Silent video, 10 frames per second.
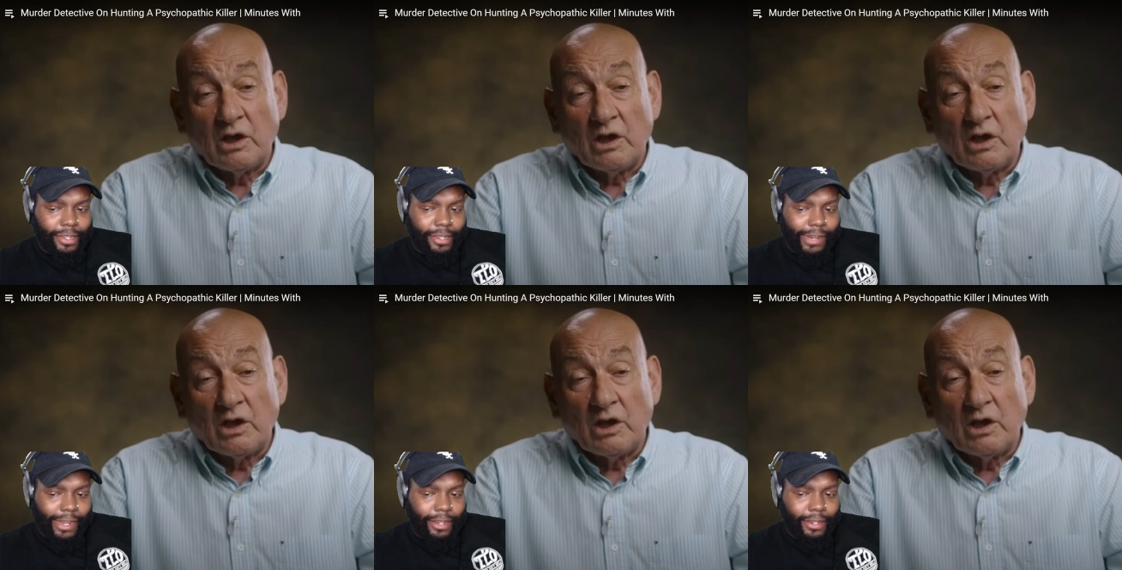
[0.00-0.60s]

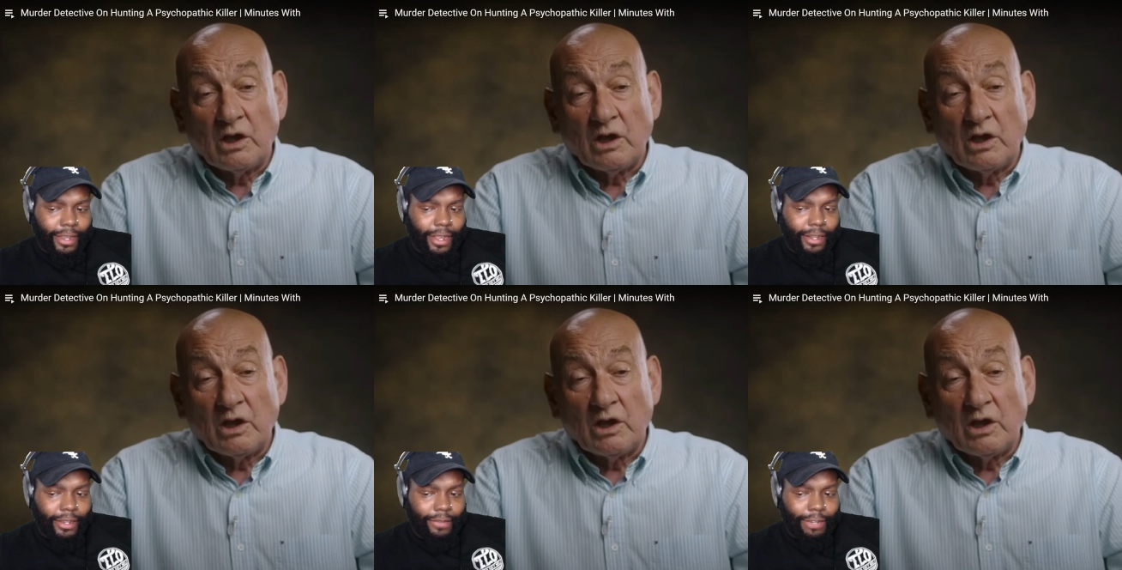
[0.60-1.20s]
Speaker 1: right? They had to
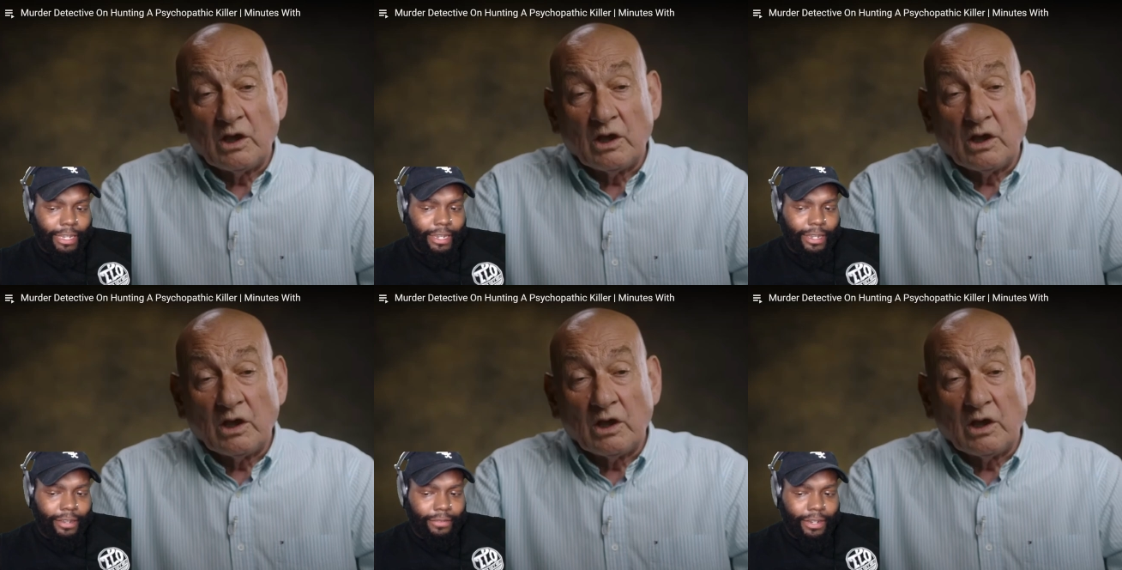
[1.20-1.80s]
really,
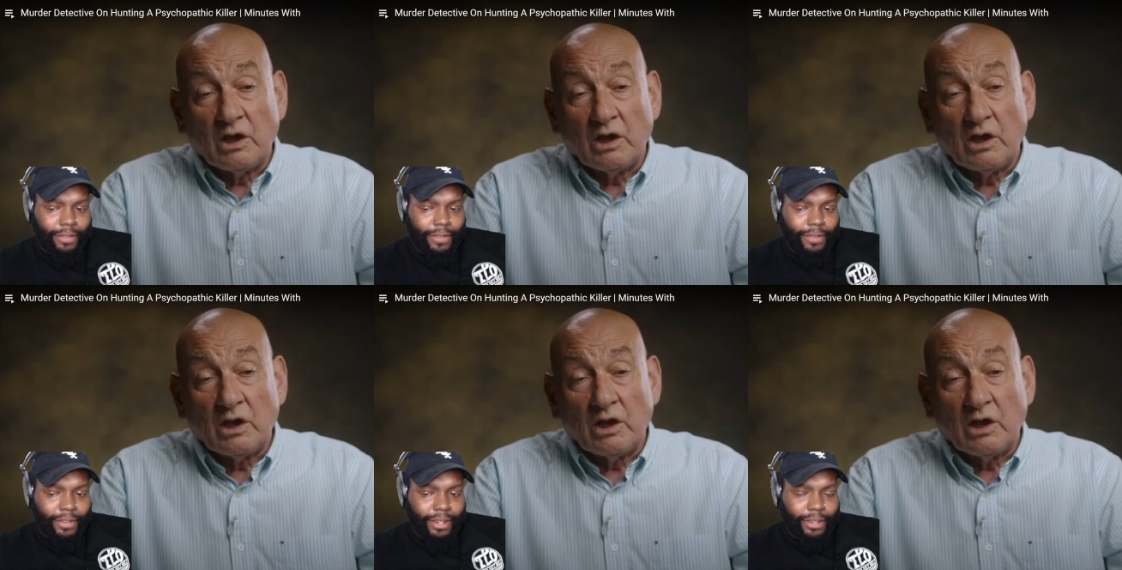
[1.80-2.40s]
really, really,
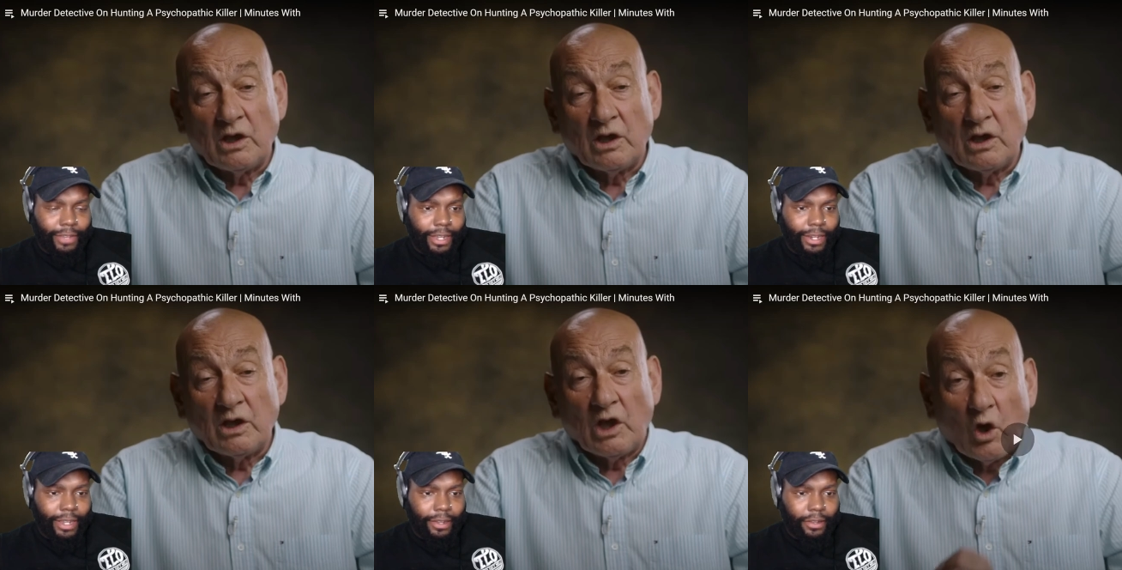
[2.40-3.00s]
really find
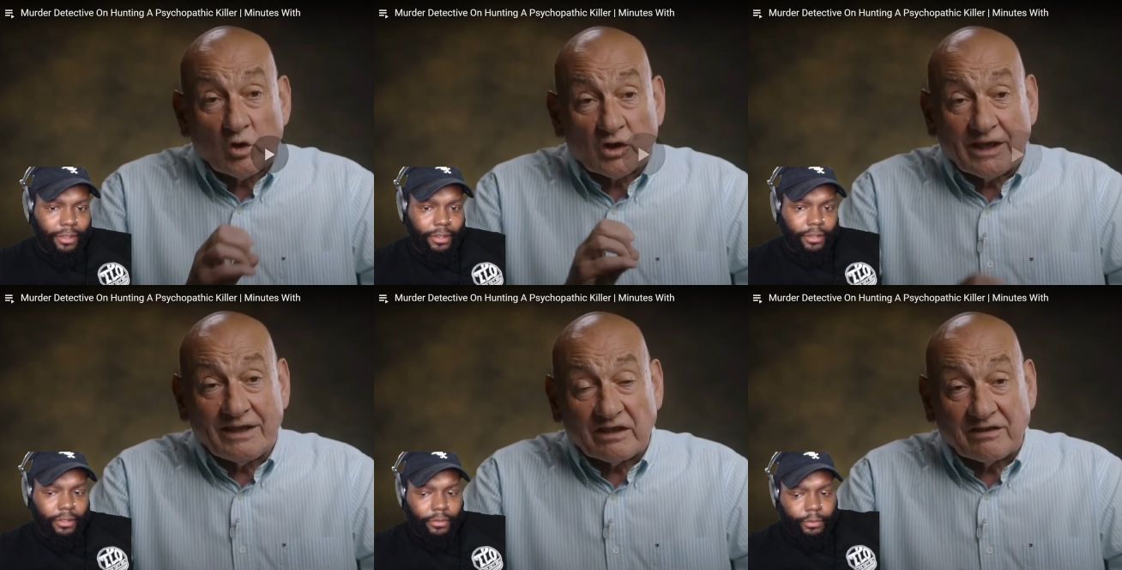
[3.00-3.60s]
out.
Speaker 2: All
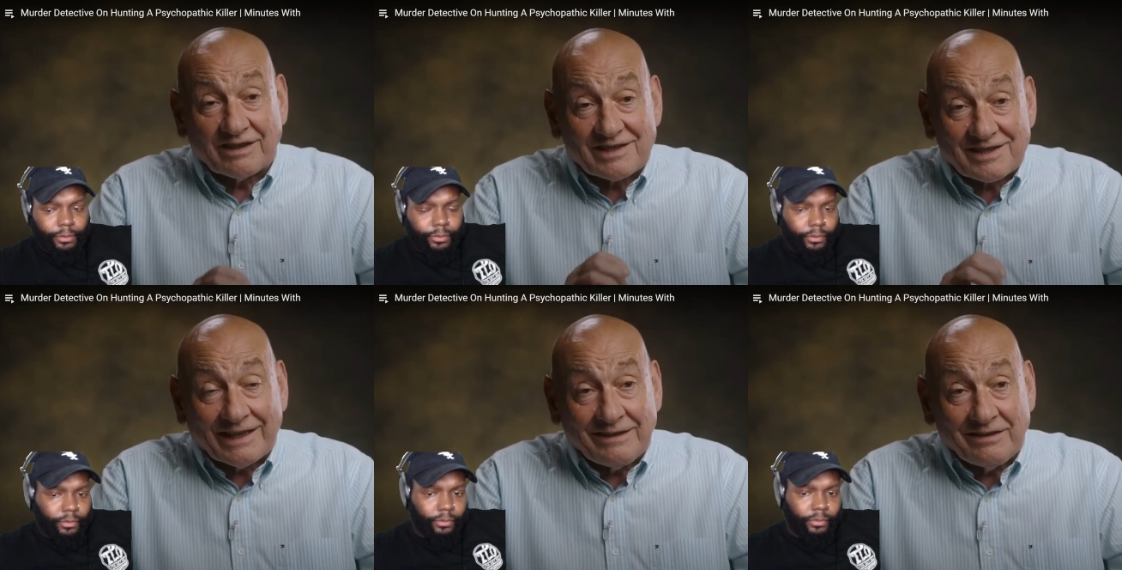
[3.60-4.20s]
credit to the
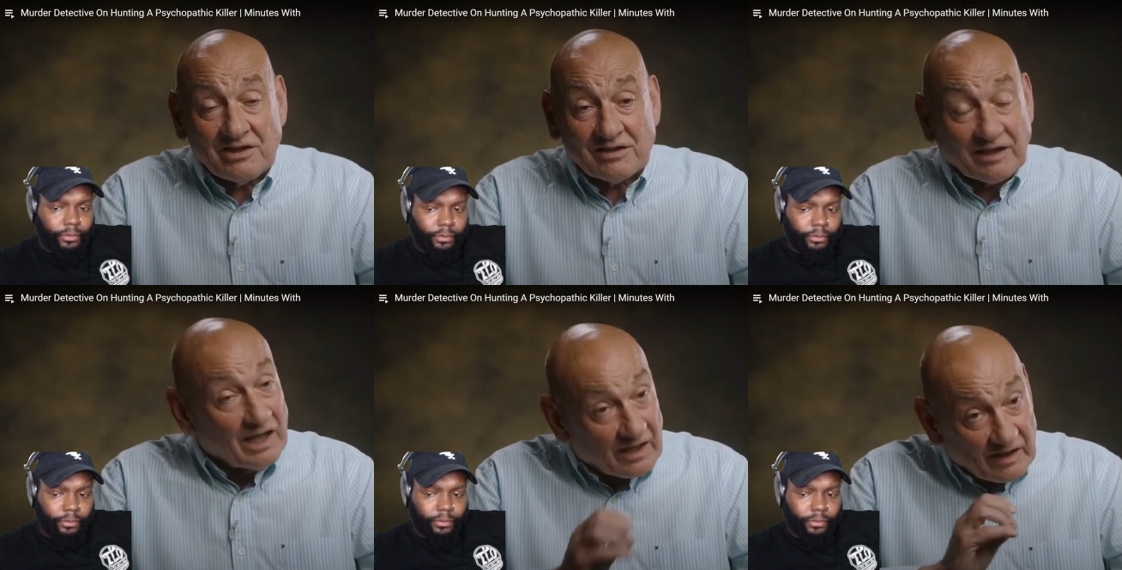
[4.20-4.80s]
scientists,
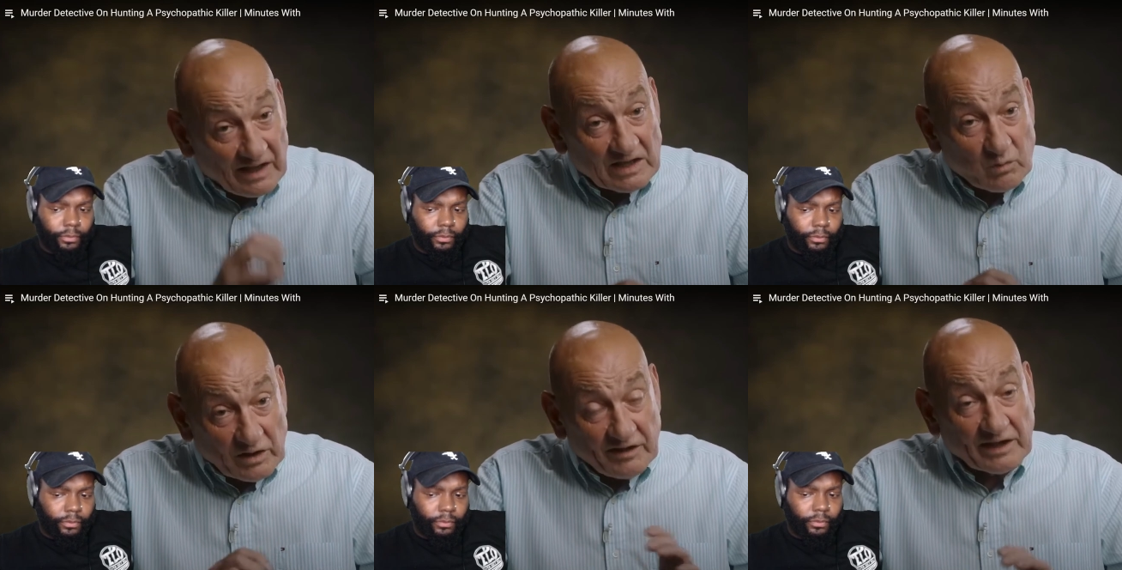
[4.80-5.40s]
and that, that
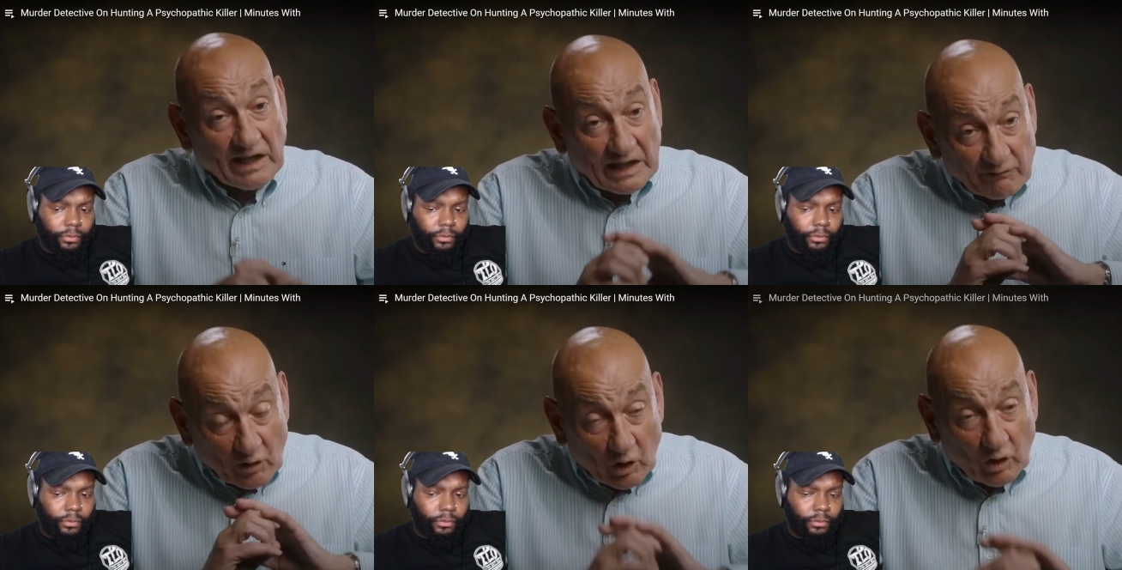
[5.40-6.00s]
is one thing that I
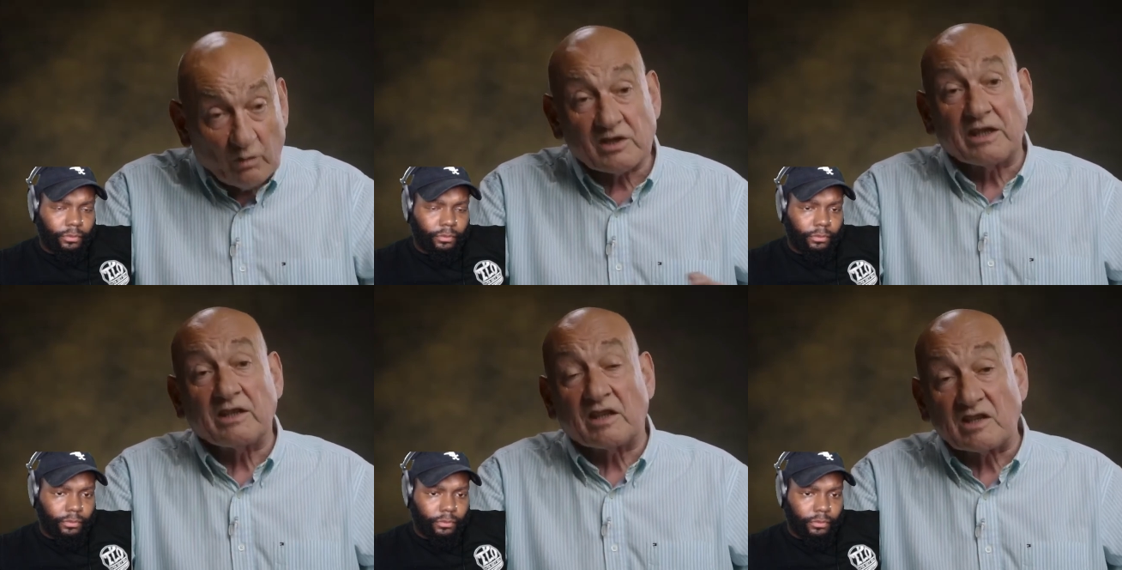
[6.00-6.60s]
have always
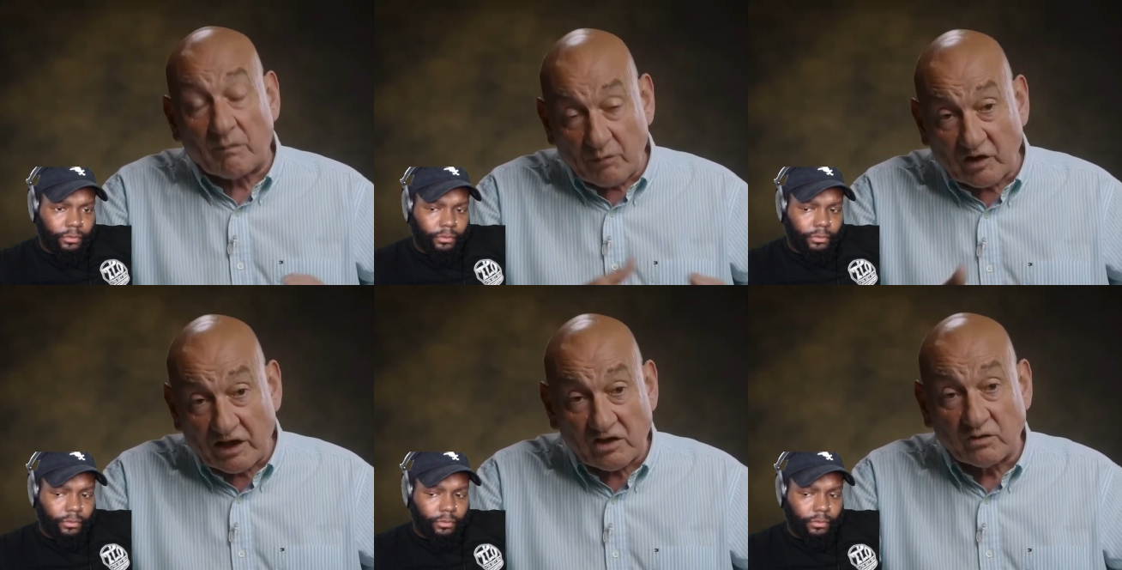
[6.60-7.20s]
said as I
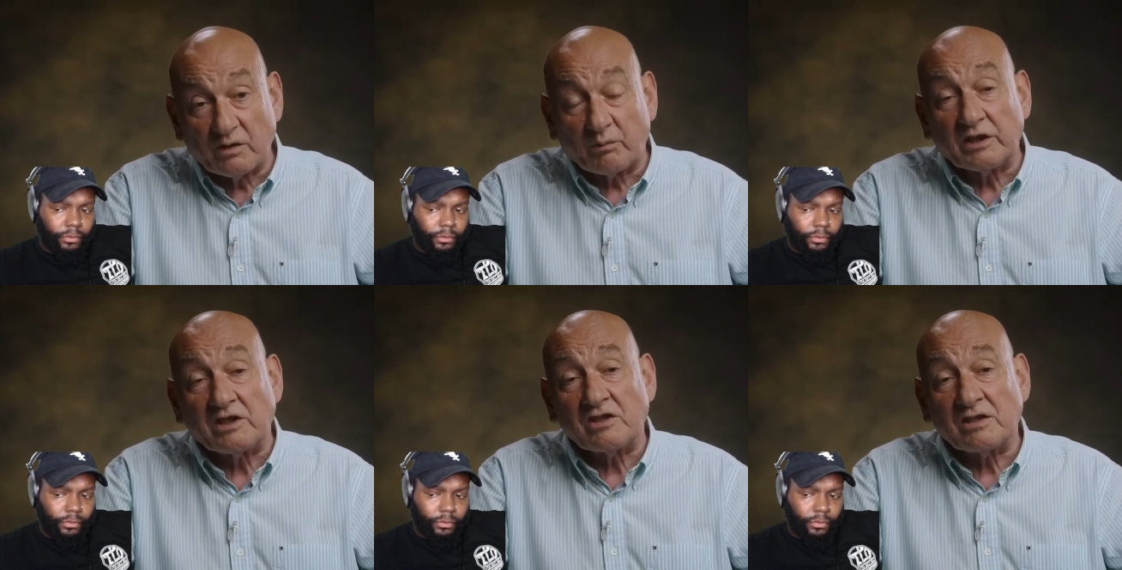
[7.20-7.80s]
progress through the
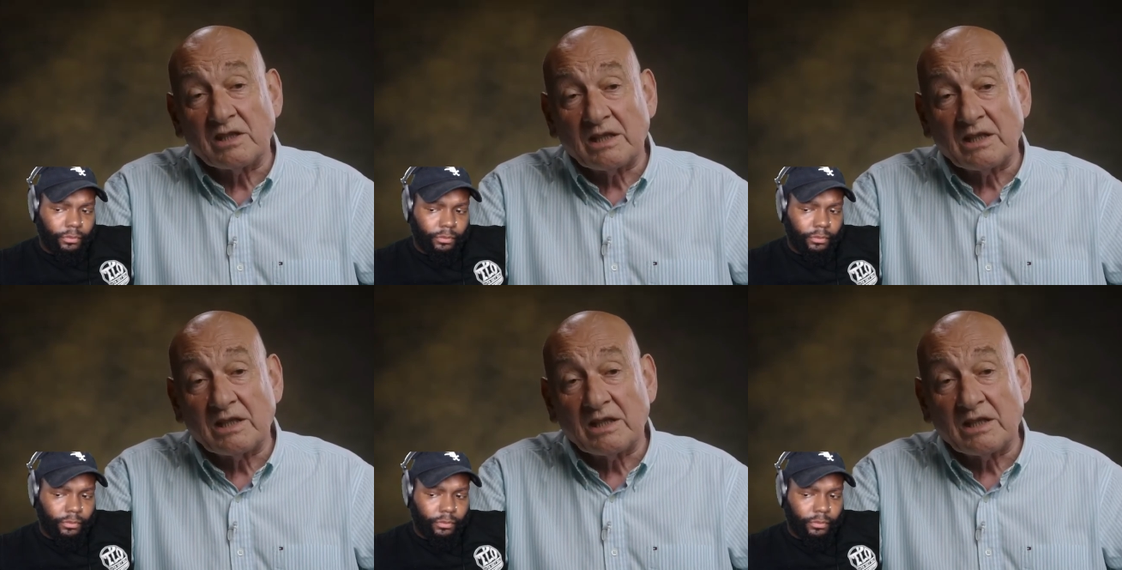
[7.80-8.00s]
police